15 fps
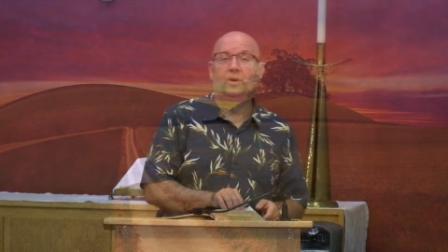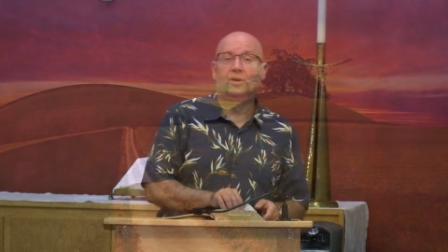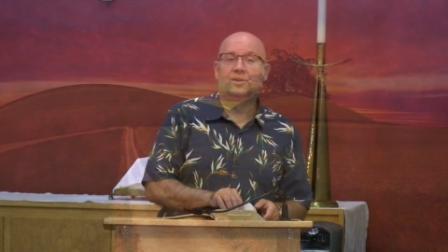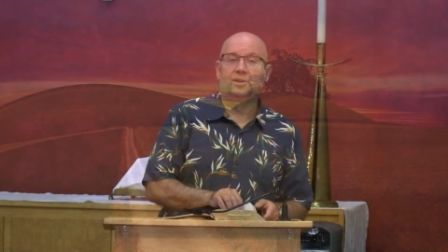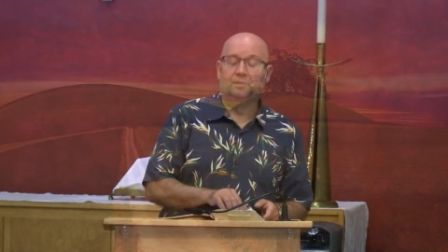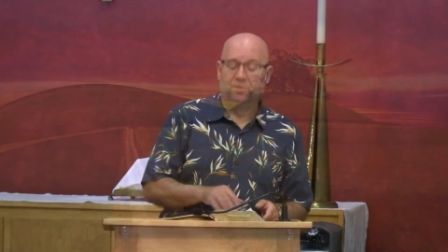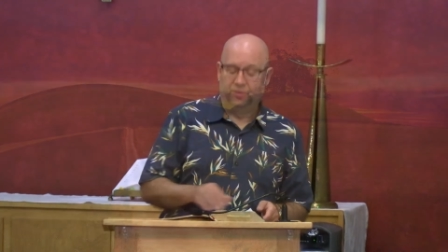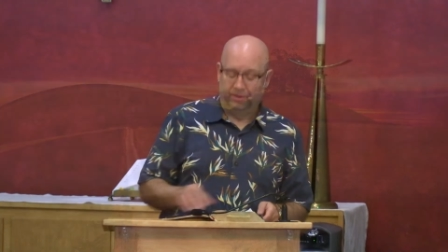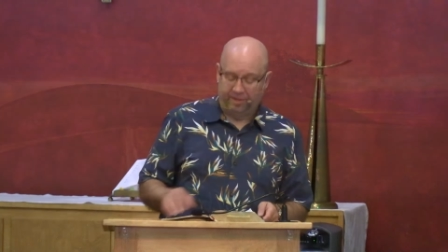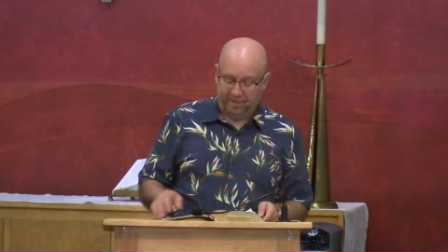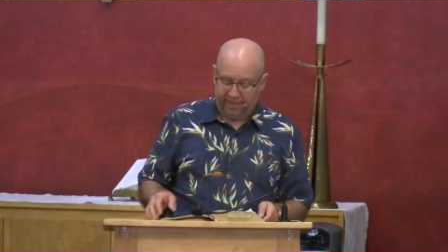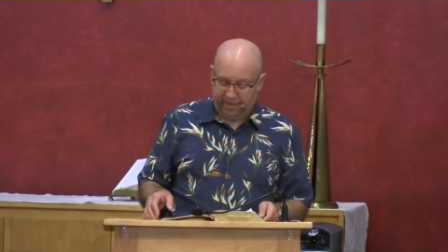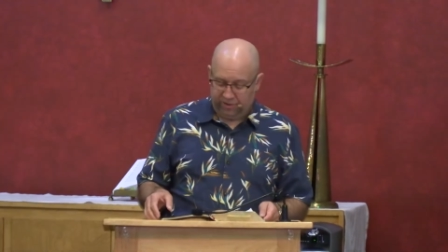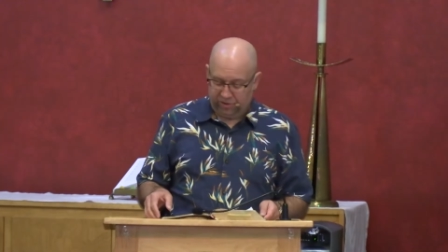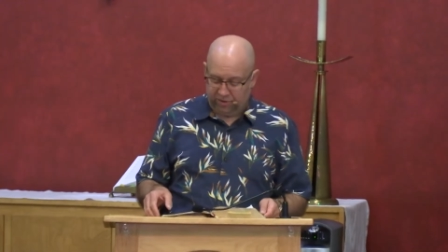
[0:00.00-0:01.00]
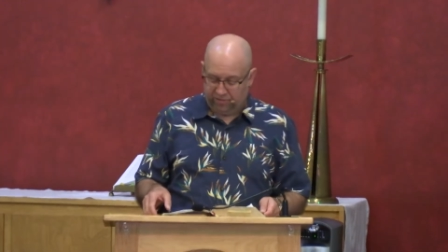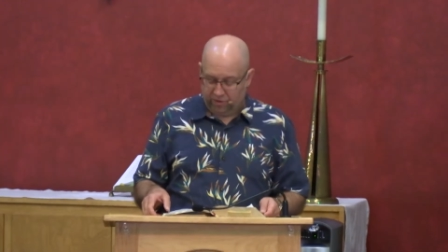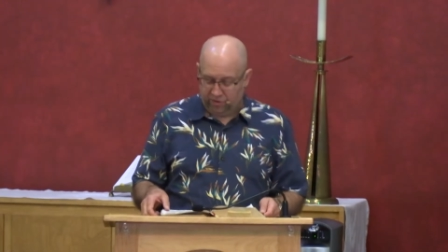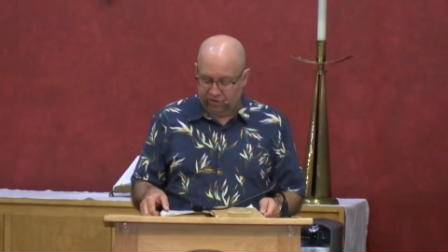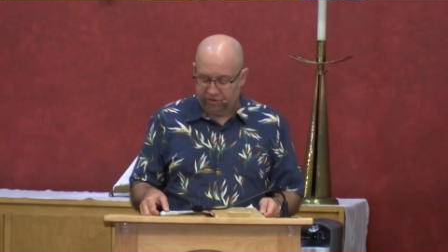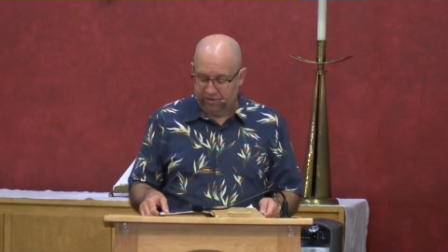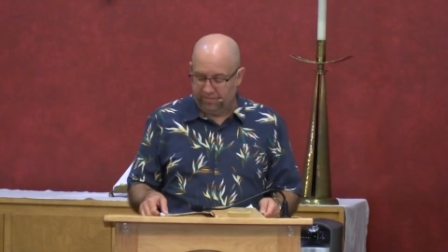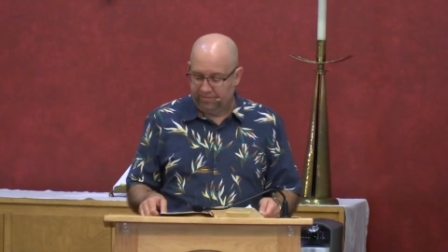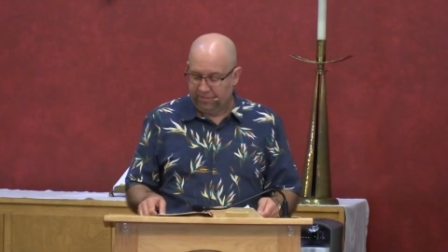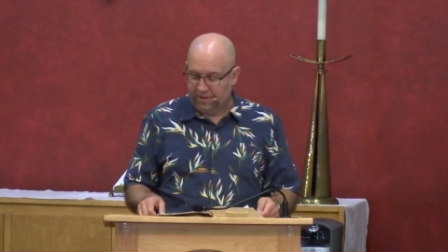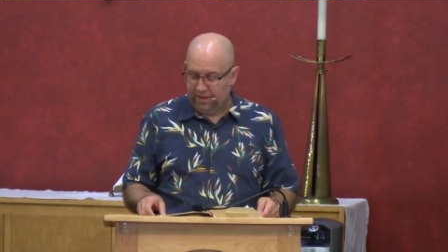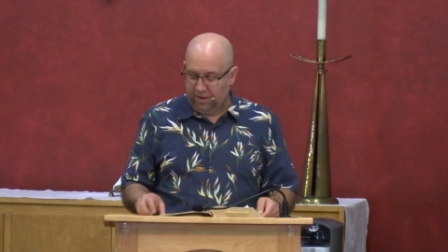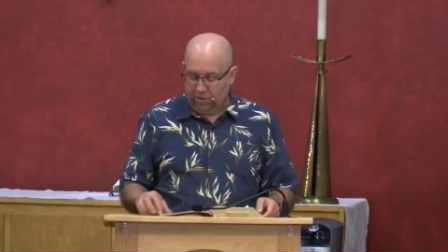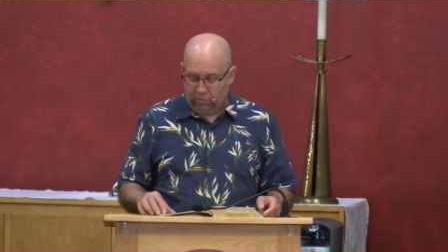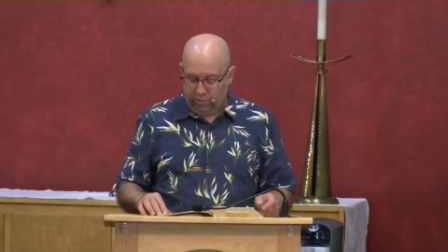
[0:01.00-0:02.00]
Welcome to today's devotion.
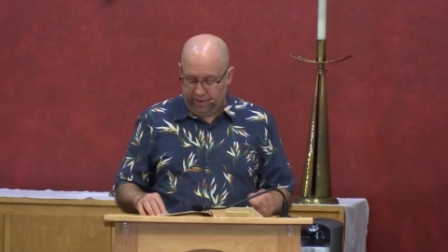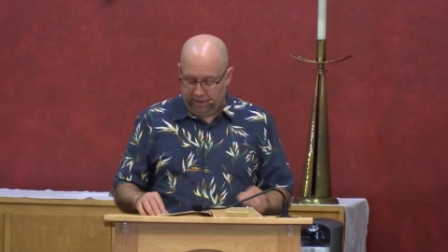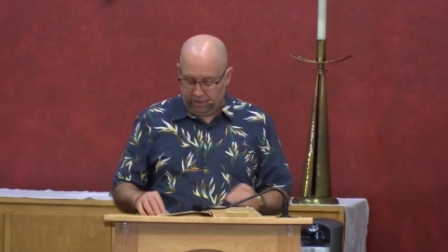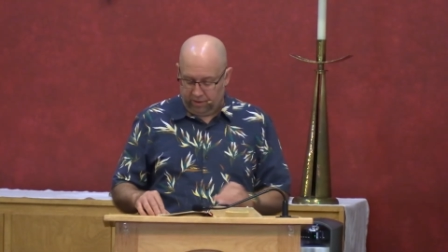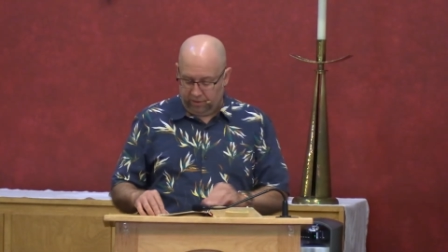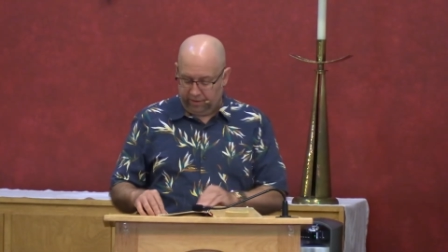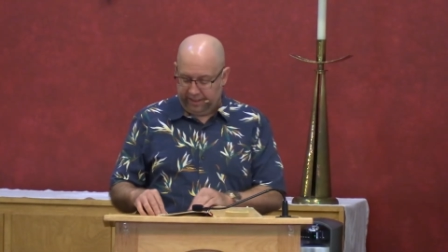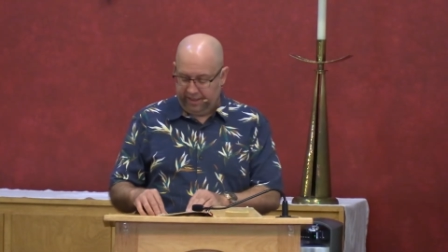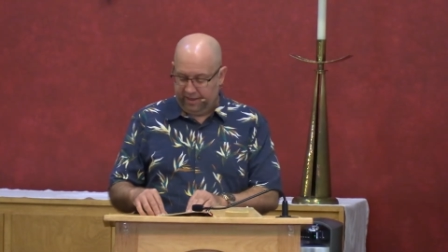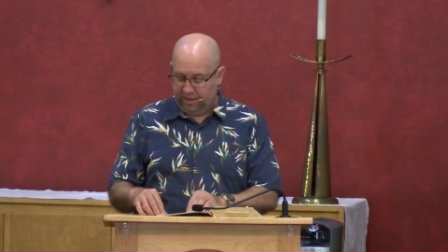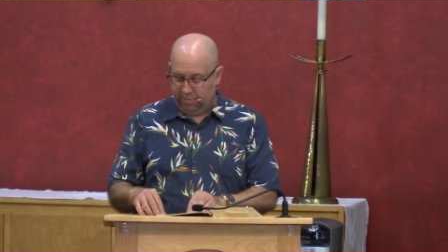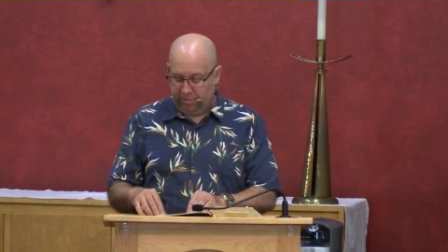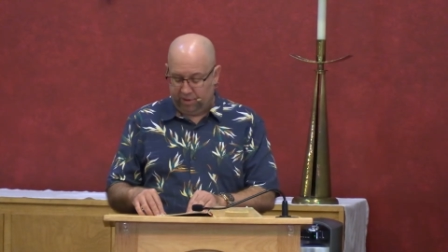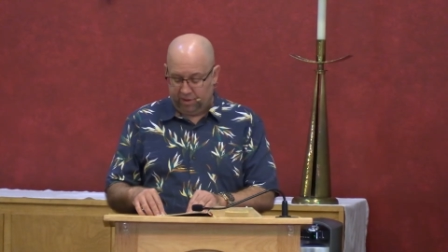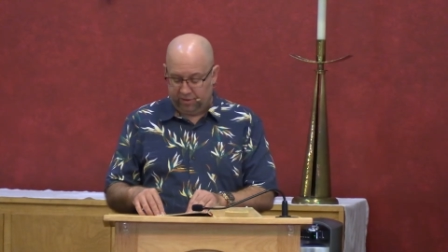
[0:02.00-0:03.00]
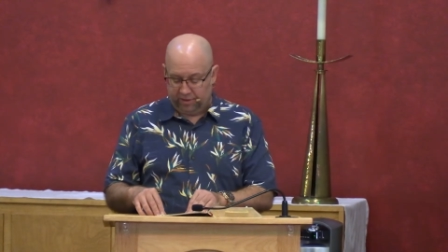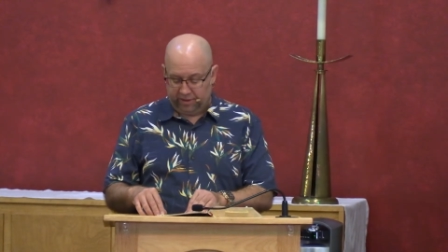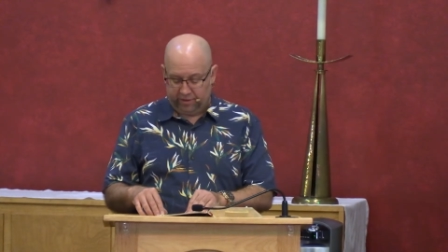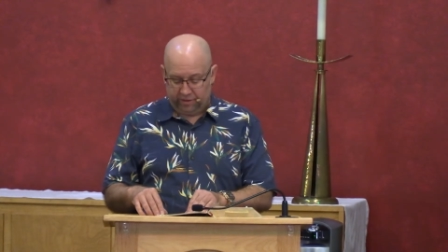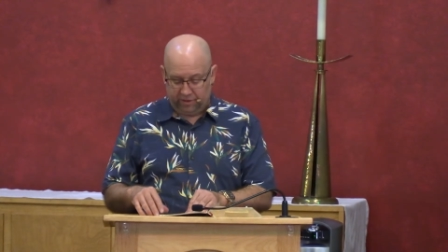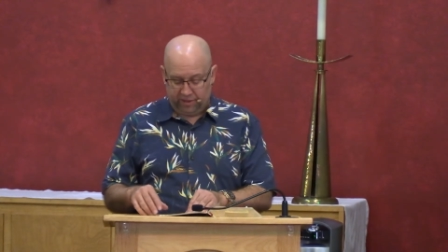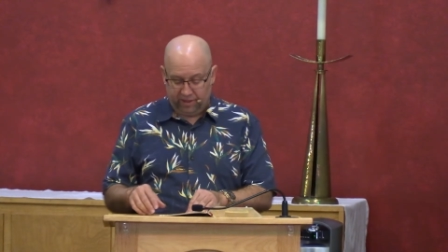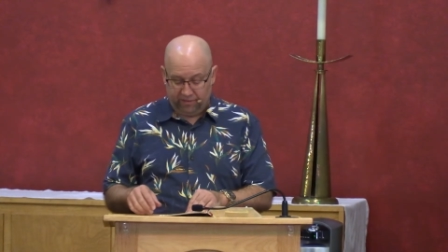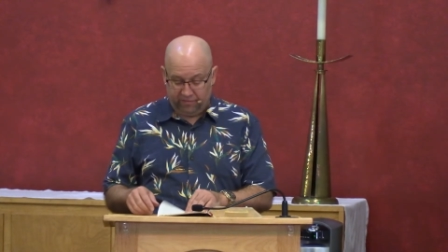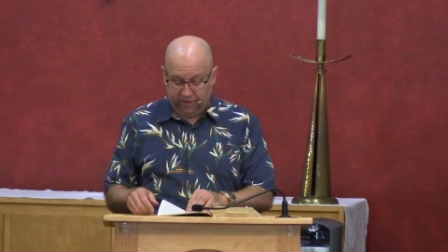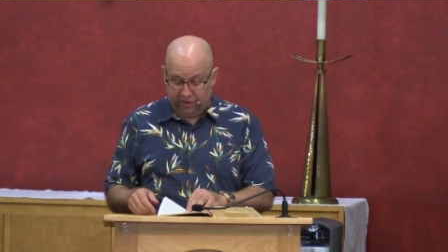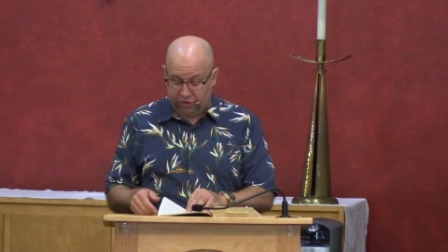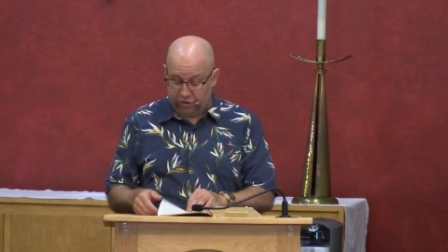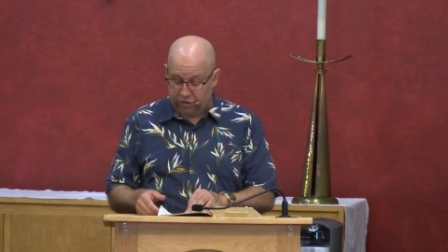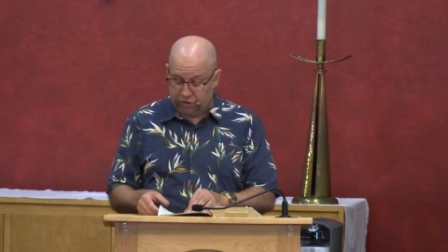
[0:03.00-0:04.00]
We are looking at Paul's letter to the
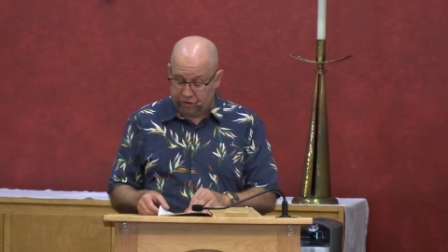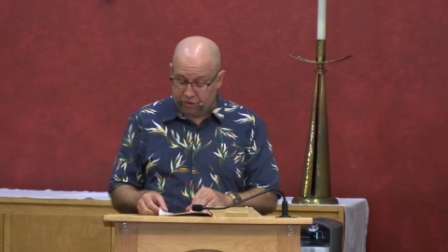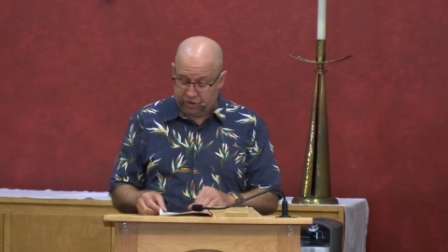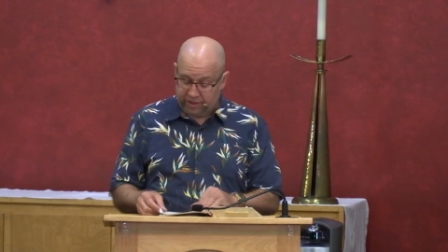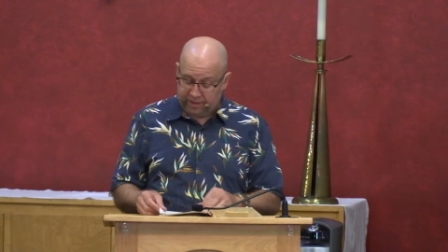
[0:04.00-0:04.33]
Ephesian church.